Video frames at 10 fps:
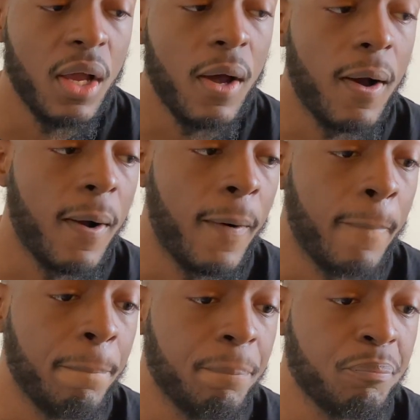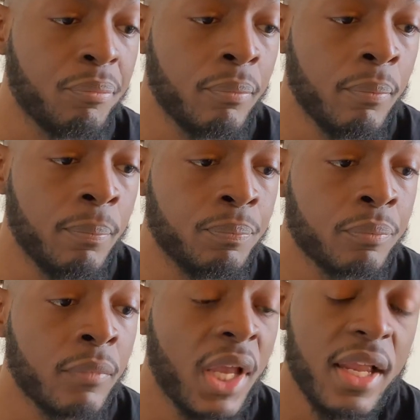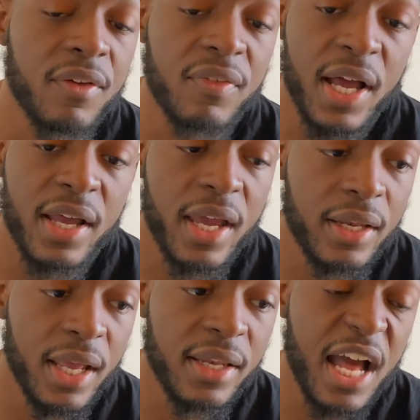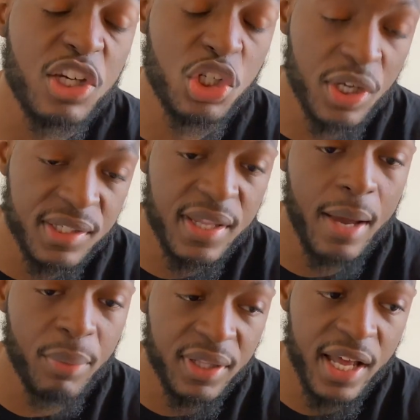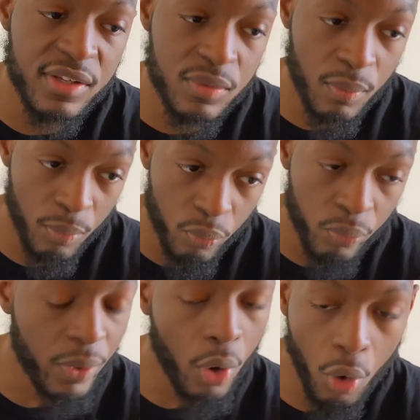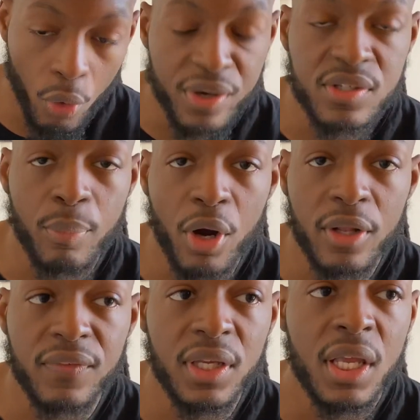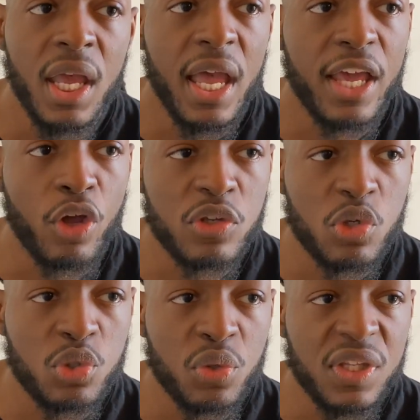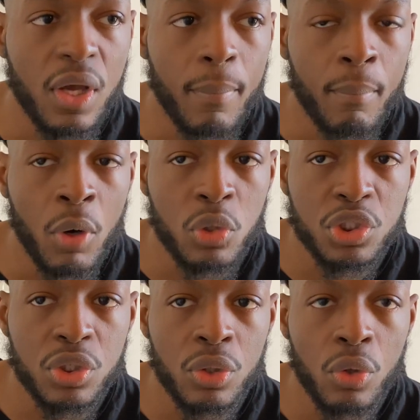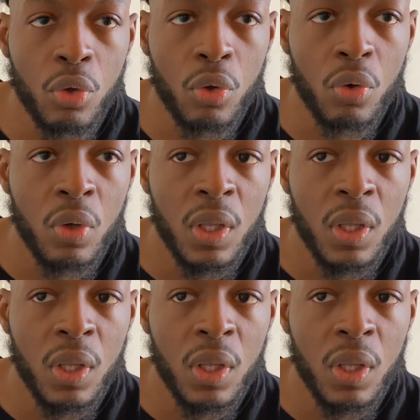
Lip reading: And if not, and not just that, but that's always a part of it. And also to the emotional,